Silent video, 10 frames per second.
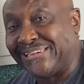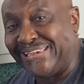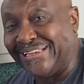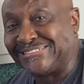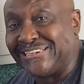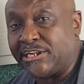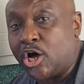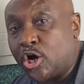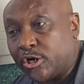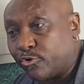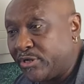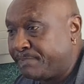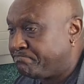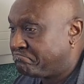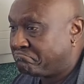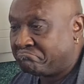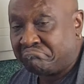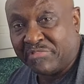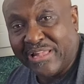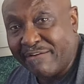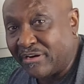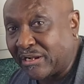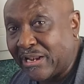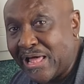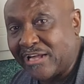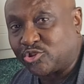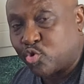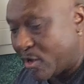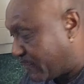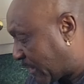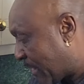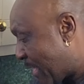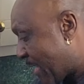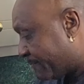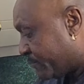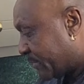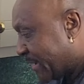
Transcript: Kids get hungry, eleven o'clock, twelve o'clock,